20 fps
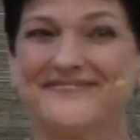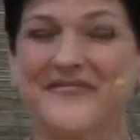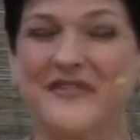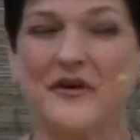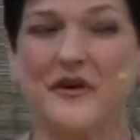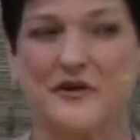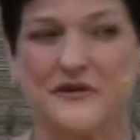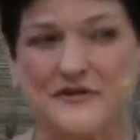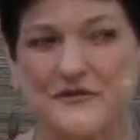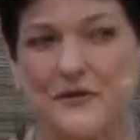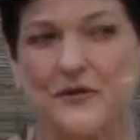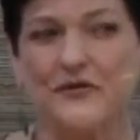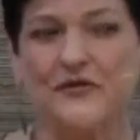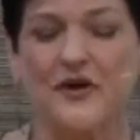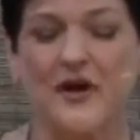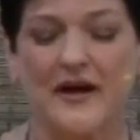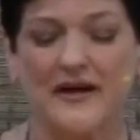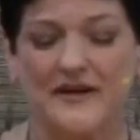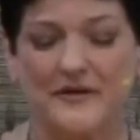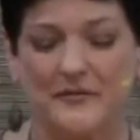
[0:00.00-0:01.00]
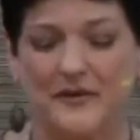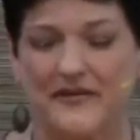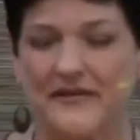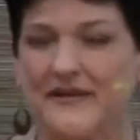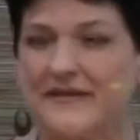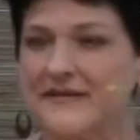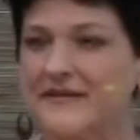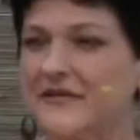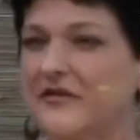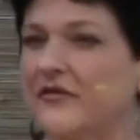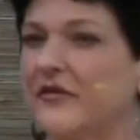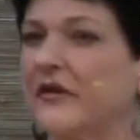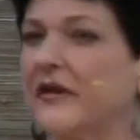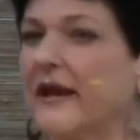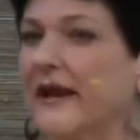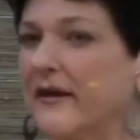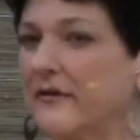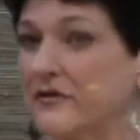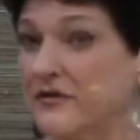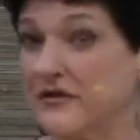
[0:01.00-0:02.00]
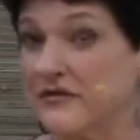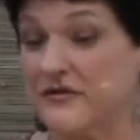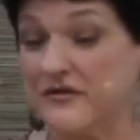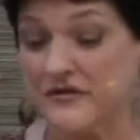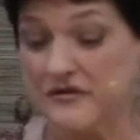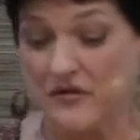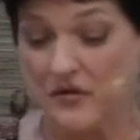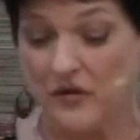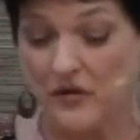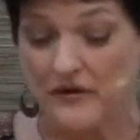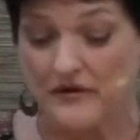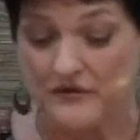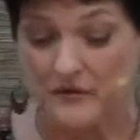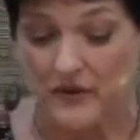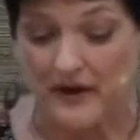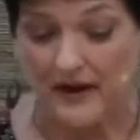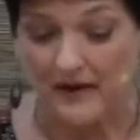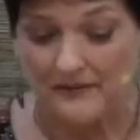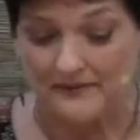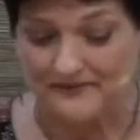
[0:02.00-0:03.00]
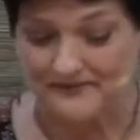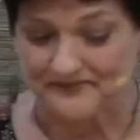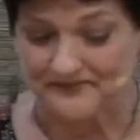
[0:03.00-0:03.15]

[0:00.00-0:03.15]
They're our soul talking with us. They're the language of the soul as well.